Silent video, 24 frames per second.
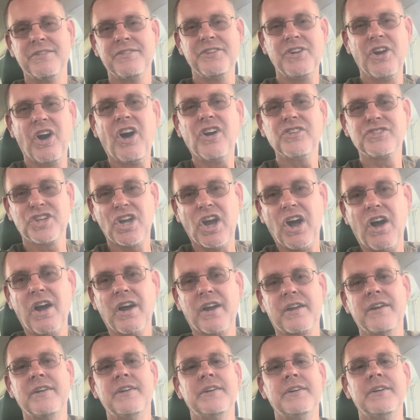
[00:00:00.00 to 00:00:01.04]
Y'all
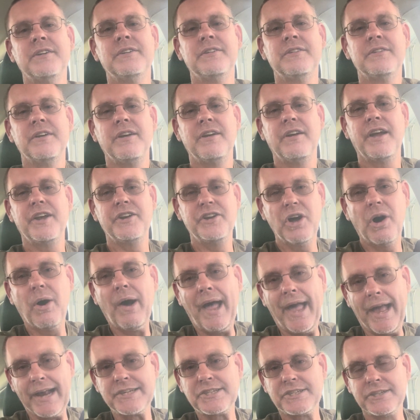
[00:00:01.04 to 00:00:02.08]
talk and no
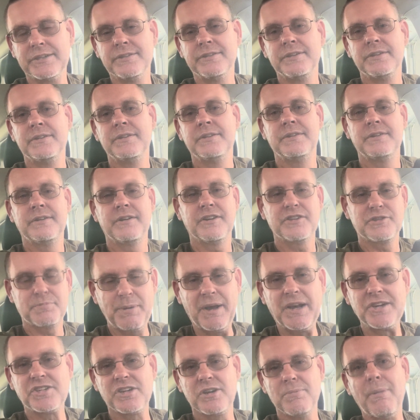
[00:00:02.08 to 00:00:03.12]
action,
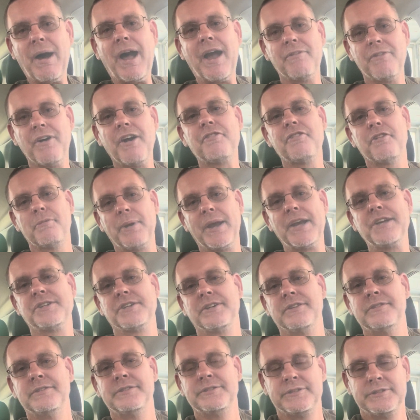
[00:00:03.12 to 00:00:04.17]
especially my
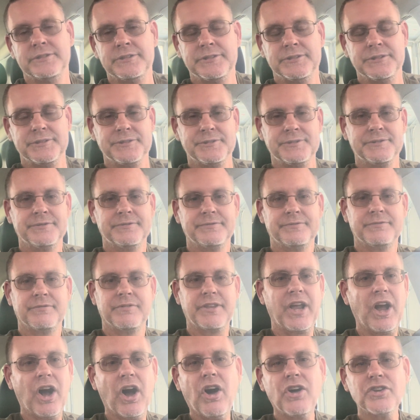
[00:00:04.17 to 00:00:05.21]
Reformation.
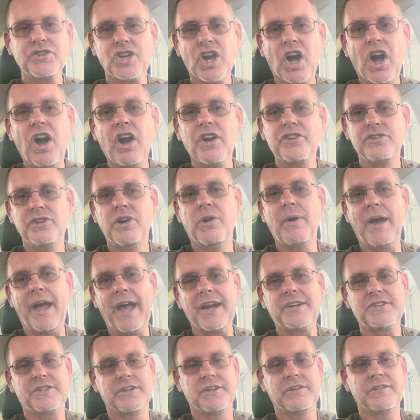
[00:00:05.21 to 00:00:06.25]
They all talk, no
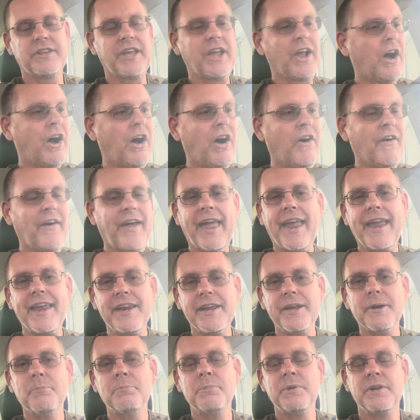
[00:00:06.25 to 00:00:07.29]
action. They all hate
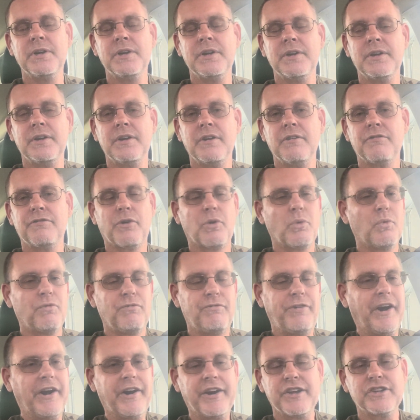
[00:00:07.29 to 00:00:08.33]
him for
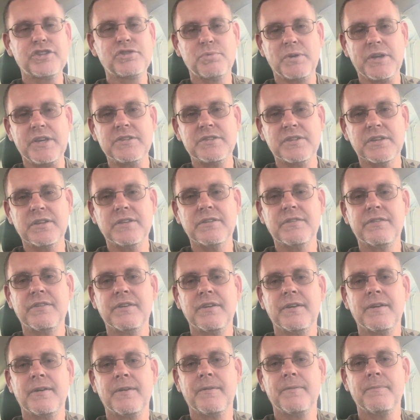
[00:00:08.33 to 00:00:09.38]
various reasons.
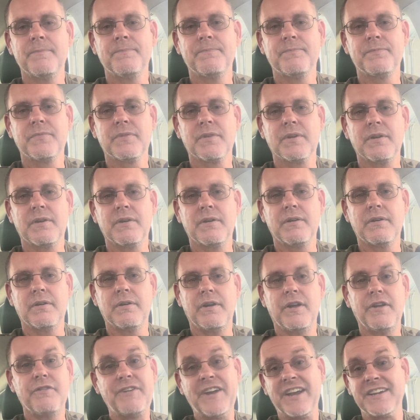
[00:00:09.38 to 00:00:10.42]

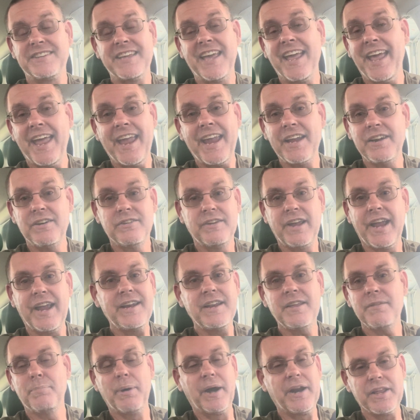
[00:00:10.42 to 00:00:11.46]
In fact, they hate
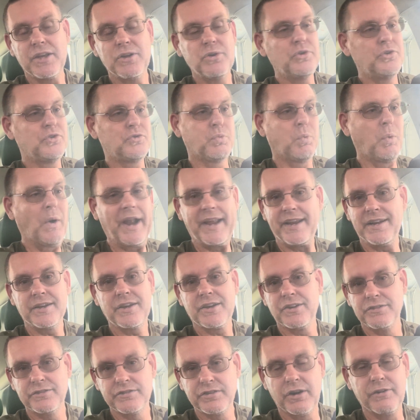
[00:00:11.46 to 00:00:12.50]
anybody who's white and
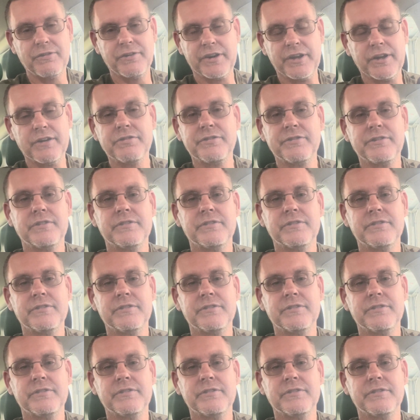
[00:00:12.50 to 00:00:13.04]
conservative.